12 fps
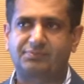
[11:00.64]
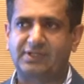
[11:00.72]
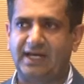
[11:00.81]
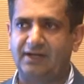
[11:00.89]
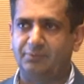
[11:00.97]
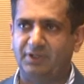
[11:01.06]

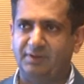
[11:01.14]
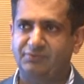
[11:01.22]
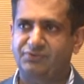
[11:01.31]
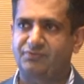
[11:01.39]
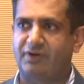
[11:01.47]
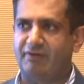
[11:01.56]
can of
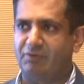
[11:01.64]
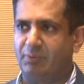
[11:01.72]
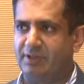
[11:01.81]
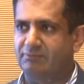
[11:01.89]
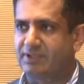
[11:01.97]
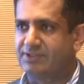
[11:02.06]
worms for
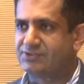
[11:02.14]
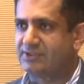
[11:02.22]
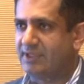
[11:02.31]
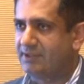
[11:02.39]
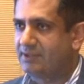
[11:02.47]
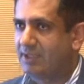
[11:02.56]
everyone
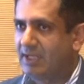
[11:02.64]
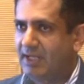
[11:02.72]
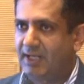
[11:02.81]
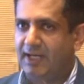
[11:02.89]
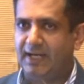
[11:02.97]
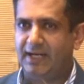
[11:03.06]
concerned.
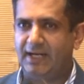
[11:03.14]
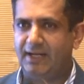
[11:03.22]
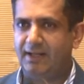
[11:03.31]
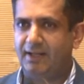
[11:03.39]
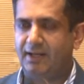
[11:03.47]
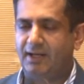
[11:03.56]

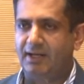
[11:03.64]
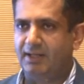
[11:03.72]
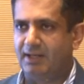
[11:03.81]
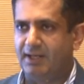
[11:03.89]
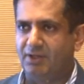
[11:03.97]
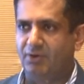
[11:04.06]

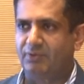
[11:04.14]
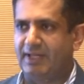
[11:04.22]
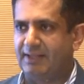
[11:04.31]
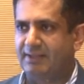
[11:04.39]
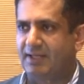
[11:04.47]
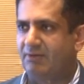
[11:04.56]
I know
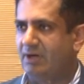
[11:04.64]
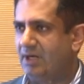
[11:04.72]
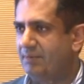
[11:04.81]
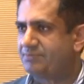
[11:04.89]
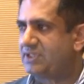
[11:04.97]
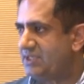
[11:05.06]
that there
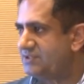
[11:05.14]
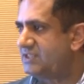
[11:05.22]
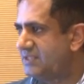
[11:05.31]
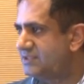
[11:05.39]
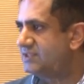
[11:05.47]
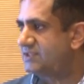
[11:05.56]
are certain
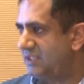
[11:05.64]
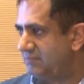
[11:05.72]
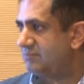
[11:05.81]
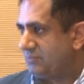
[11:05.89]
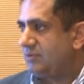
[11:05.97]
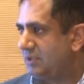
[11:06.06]
centres
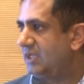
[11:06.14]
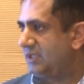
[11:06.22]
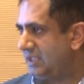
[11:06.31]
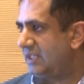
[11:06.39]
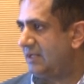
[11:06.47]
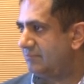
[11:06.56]
in
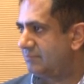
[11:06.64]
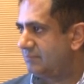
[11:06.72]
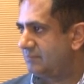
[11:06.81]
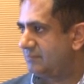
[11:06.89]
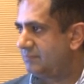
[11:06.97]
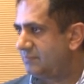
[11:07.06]
India that
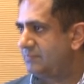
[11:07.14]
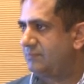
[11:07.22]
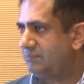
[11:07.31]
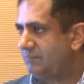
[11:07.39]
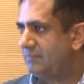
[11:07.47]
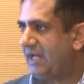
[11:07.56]

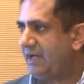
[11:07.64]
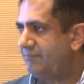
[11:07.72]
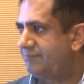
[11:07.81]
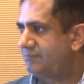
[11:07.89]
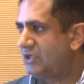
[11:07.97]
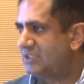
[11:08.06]

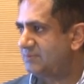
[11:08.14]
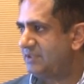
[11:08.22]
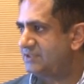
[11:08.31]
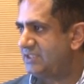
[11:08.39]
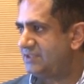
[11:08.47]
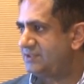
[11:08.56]
have
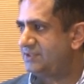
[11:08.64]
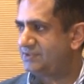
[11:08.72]
transplant centres.